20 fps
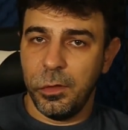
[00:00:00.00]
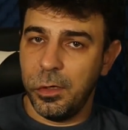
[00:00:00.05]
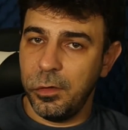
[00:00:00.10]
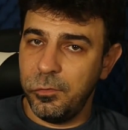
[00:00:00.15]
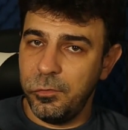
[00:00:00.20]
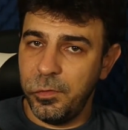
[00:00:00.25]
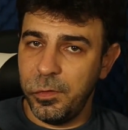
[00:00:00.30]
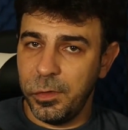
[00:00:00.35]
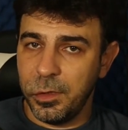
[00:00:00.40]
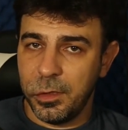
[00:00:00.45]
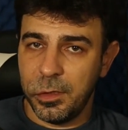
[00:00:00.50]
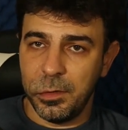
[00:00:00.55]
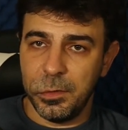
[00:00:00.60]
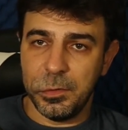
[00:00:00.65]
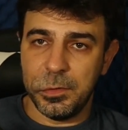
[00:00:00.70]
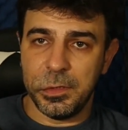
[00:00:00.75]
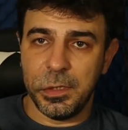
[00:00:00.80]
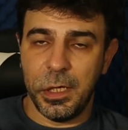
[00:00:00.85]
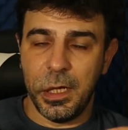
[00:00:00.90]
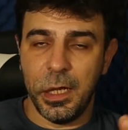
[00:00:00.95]
of
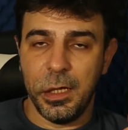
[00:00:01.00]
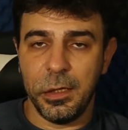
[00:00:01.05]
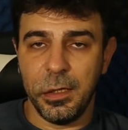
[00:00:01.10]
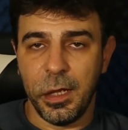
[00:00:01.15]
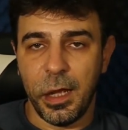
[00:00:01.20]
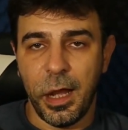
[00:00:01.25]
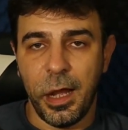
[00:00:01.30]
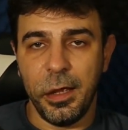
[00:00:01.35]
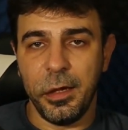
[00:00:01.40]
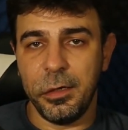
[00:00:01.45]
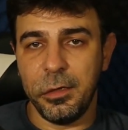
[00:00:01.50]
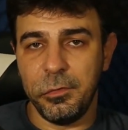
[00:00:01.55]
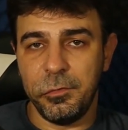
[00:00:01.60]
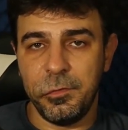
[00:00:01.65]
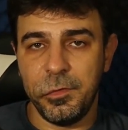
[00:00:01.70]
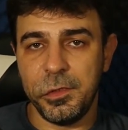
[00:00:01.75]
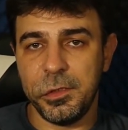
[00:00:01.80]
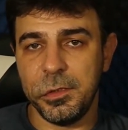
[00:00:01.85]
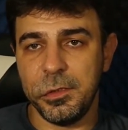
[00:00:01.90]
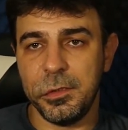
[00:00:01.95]
vehicles and higher
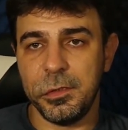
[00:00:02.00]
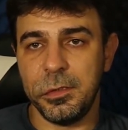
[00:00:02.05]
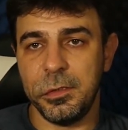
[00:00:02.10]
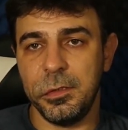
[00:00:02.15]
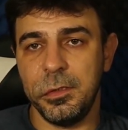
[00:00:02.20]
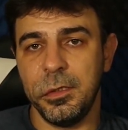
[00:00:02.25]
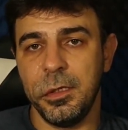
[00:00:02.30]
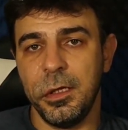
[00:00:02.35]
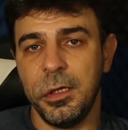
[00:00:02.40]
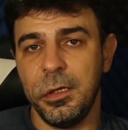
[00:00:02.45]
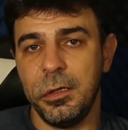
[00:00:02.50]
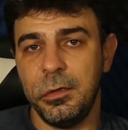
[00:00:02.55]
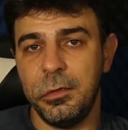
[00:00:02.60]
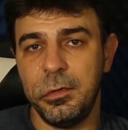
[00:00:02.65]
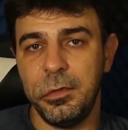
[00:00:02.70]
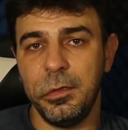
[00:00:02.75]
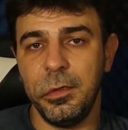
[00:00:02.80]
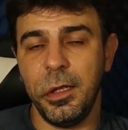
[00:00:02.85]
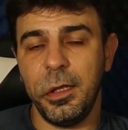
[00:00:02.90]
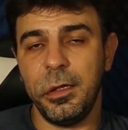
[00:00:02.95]
efficiency
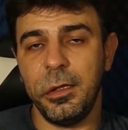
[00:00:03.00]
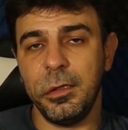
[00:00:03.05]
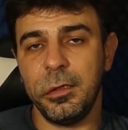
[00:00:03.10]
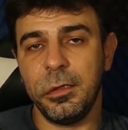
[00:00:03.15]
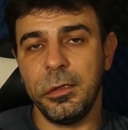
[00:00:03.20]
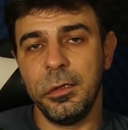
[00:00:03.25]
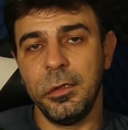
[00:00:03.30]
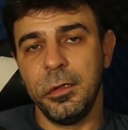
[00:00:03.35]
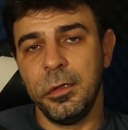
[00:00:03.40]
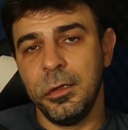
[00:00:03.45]
related